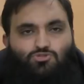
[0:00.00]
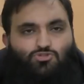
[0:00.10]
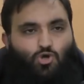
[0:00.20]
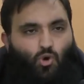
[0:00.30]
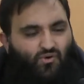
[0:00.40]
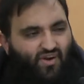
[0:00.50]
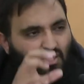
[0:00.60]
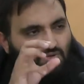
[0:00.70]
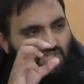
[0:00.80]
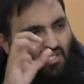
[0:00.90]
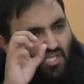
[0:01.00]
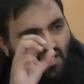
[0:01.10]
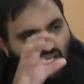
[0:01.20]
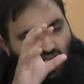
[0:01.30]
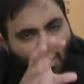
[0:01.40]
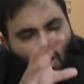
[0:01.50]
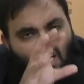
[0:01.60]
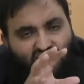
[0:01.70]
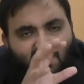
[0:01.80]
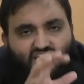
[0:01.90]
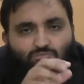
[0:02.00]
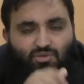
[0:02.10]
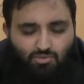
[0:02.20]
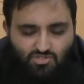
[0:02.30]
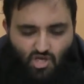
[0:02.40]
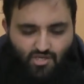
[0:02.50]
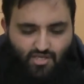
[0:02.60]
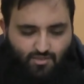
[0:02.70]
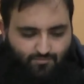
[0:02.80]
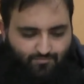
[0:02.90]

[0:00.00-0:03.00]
used to go around attacking people's honor.